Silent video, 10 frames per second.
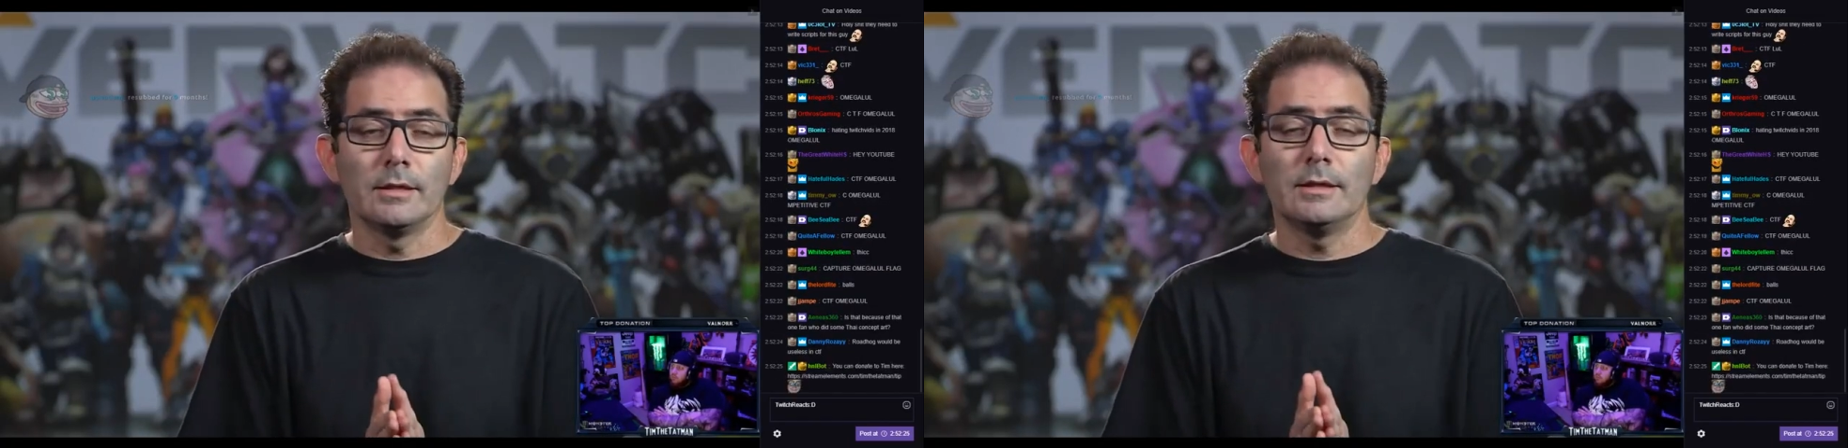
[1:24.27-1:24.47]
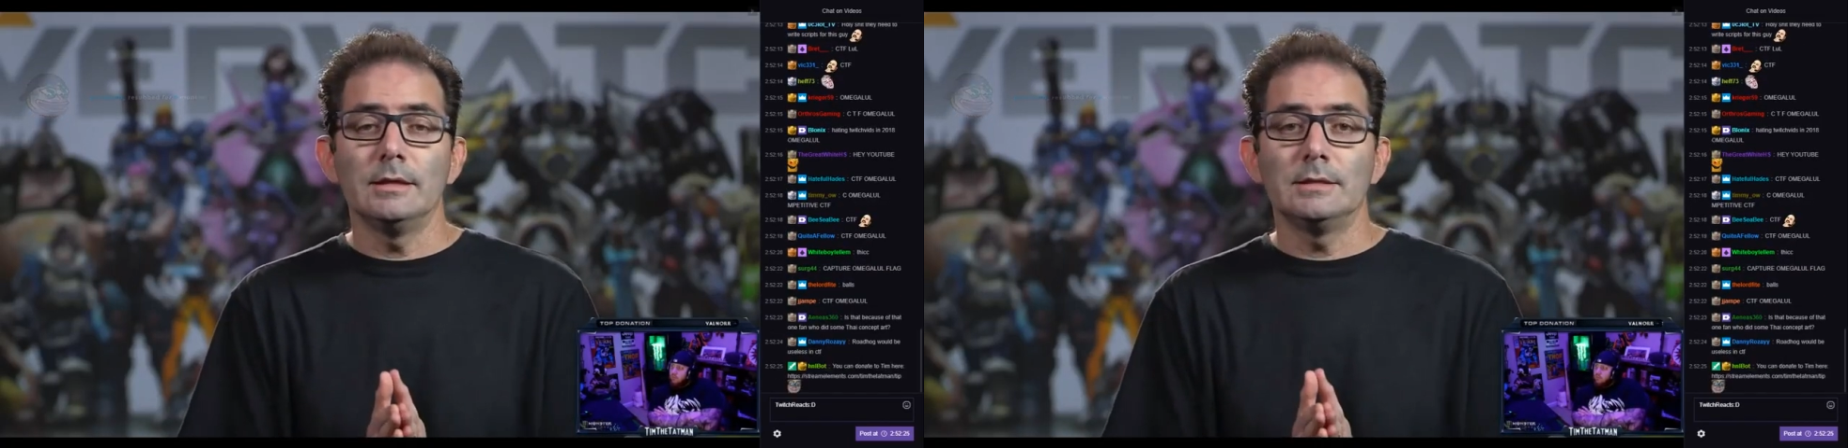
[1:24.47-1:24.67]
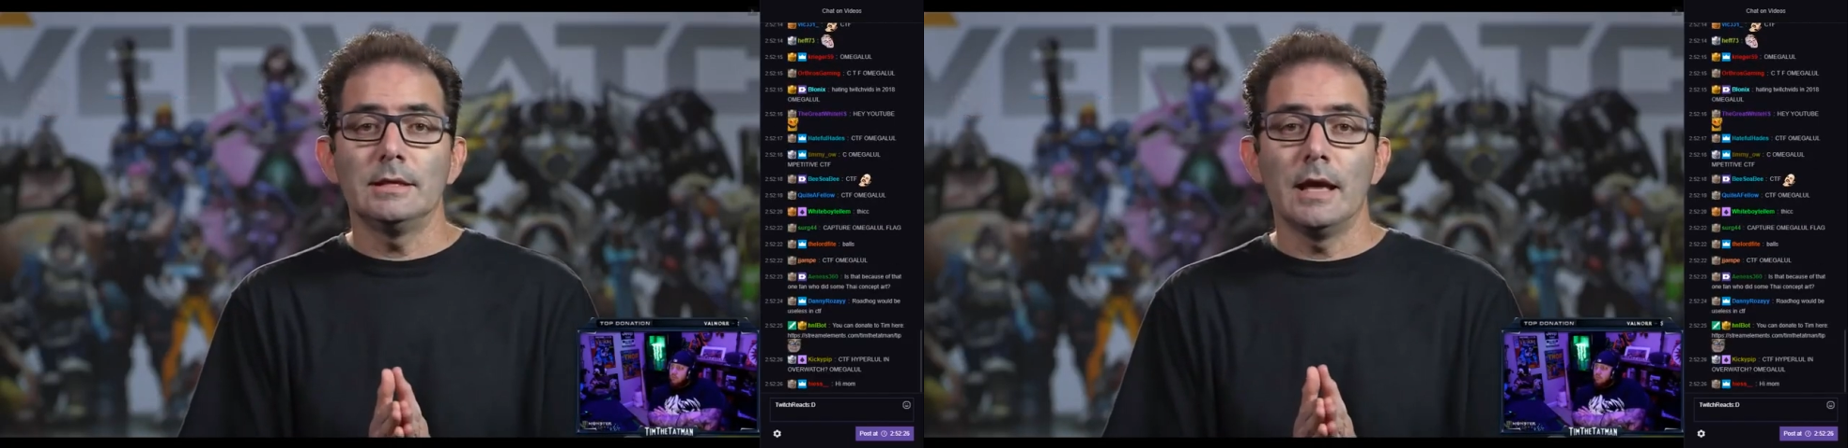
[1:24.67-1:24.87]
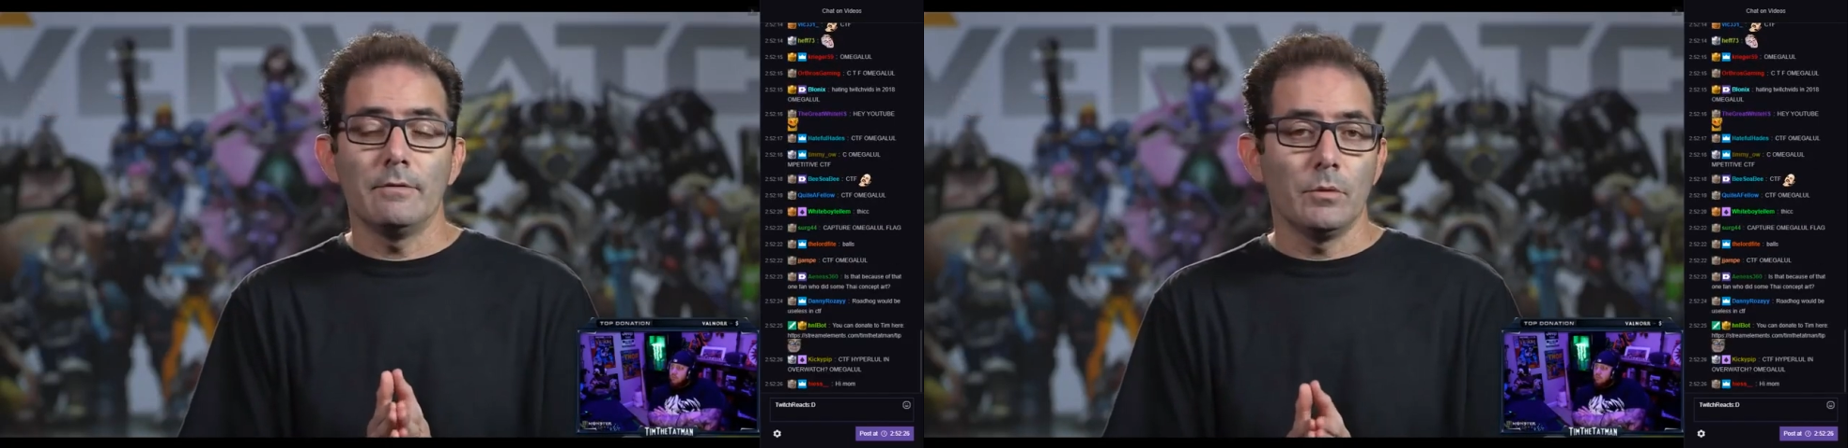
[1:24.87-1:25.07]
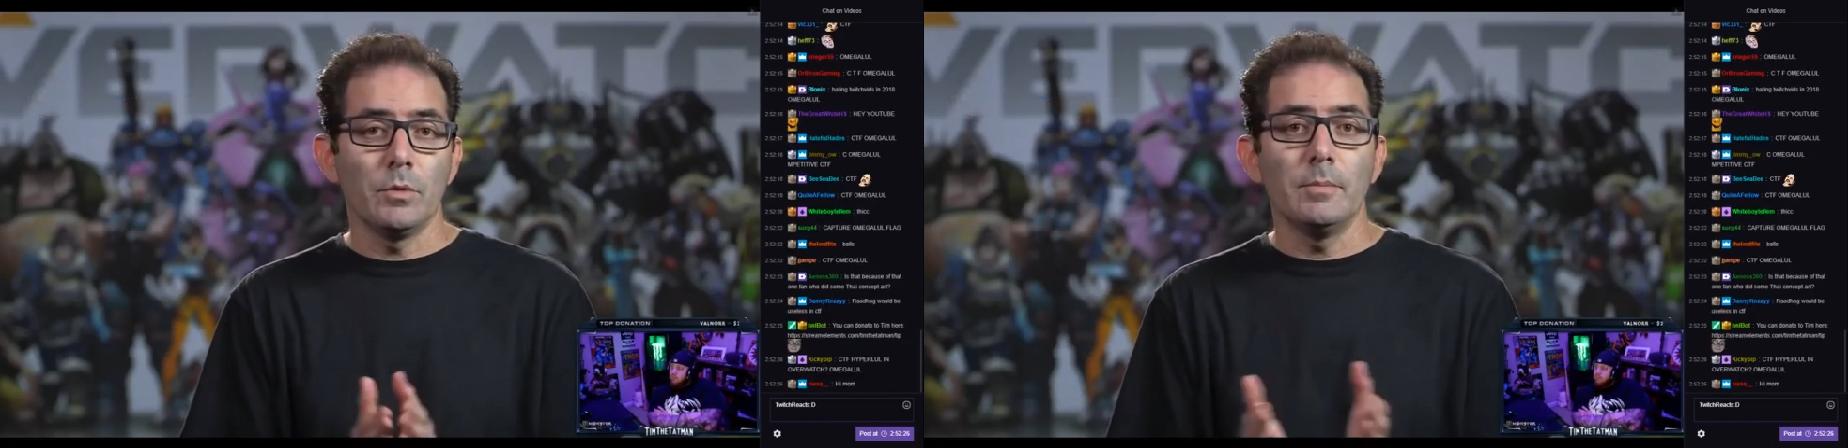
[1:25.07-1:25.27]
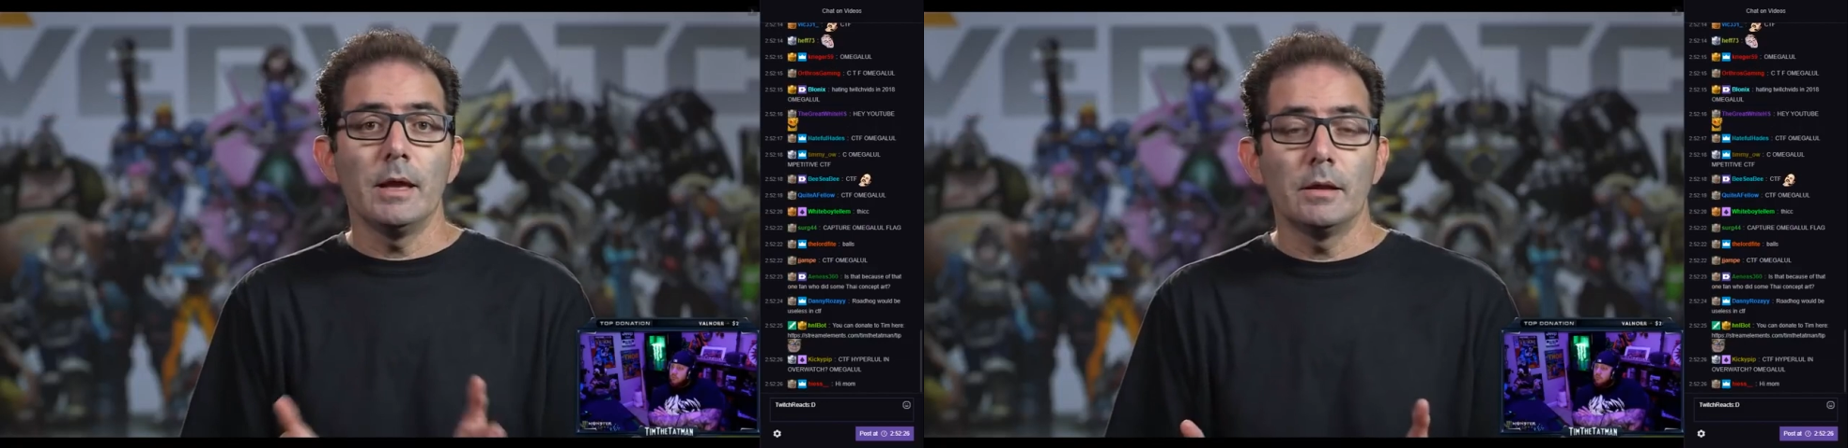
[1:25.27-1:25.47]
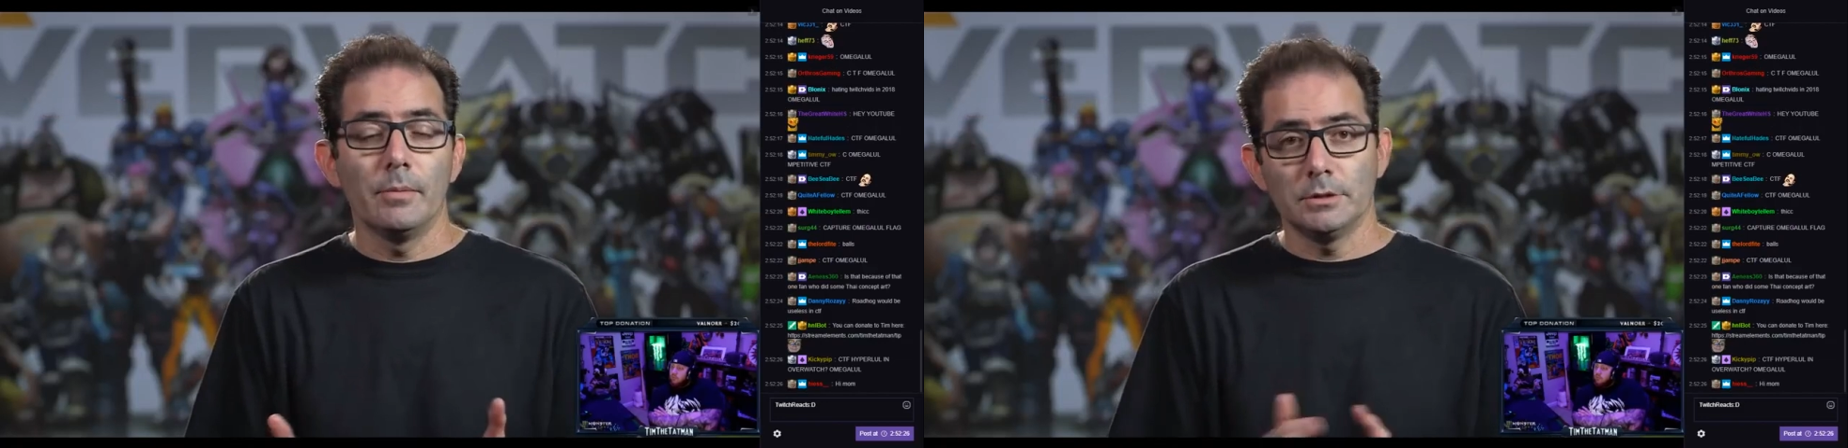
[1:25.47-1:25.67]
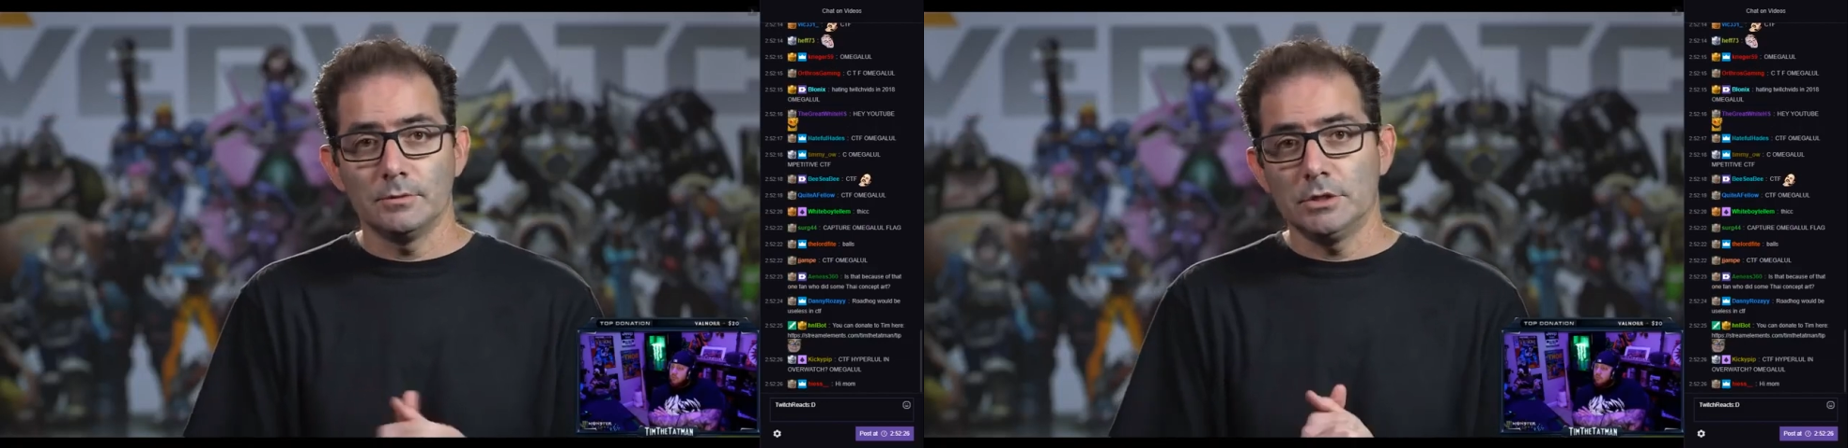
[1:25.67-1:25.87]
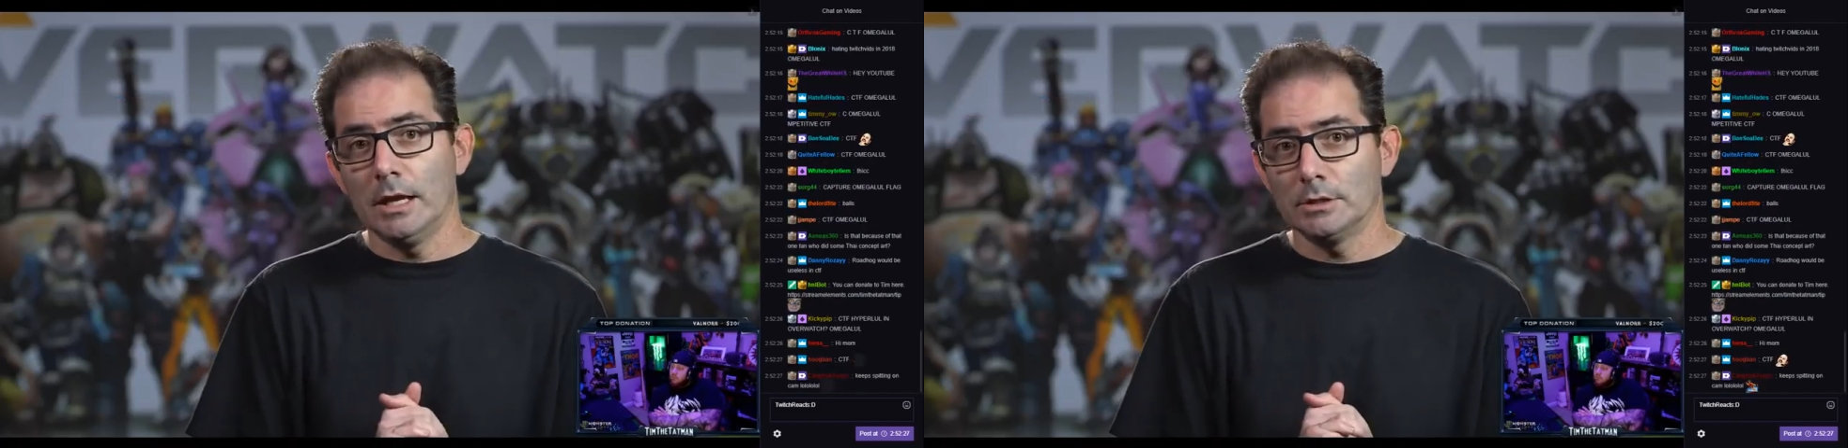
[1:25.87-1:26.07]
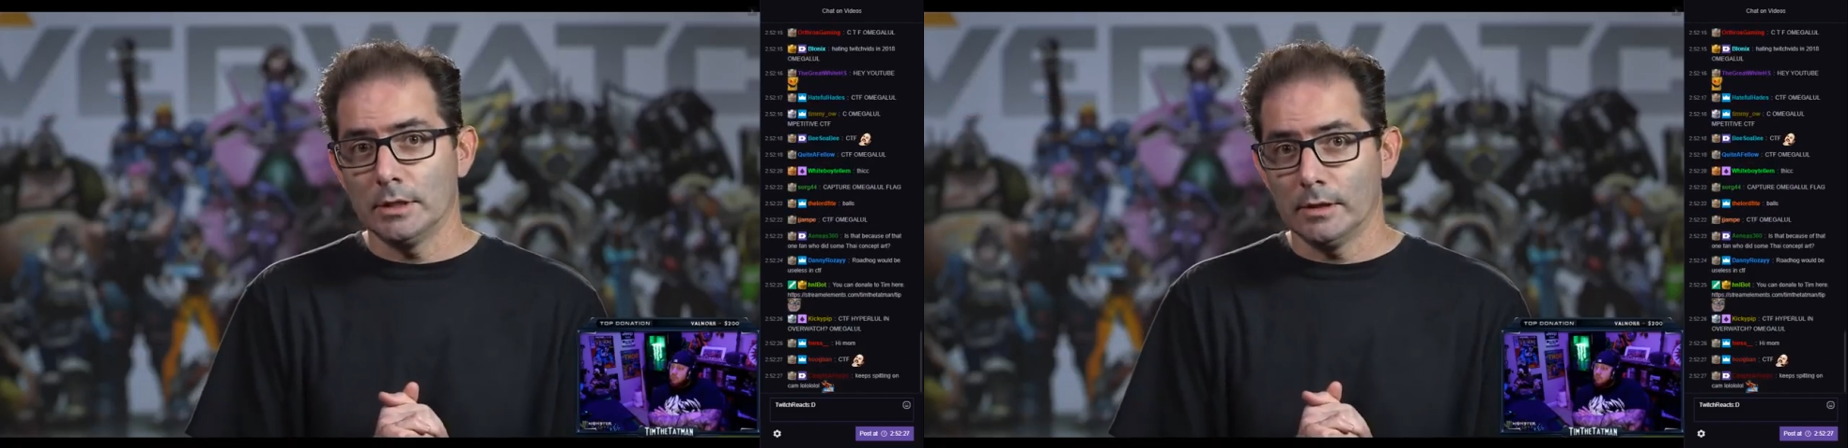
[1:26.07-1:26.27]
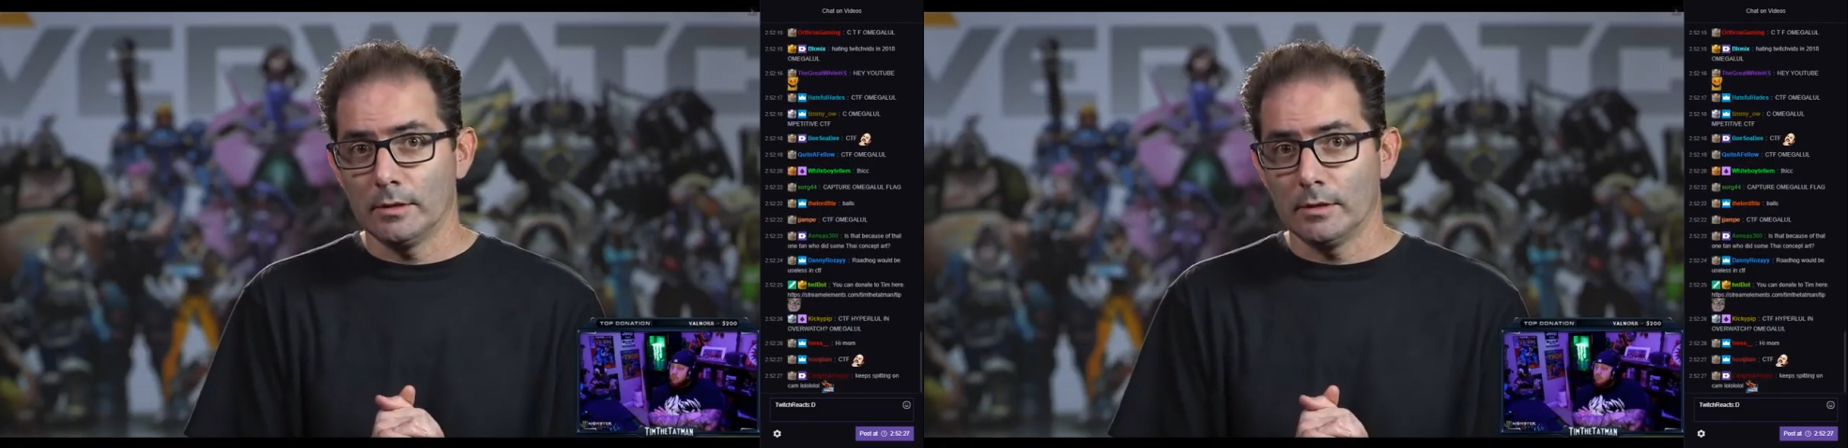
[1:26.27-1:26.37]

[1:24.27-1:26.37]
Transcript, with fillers: in CTF and we made a bunch of changes.